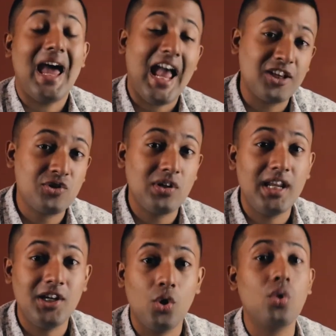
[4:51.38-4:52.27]

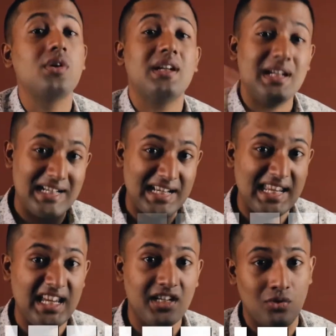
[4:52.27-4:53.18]
actually don't
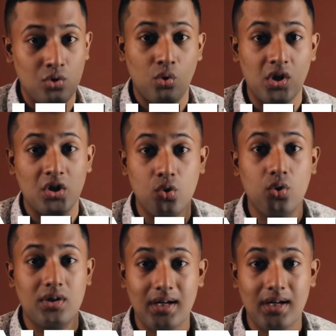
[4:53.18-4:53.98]
need quote unquote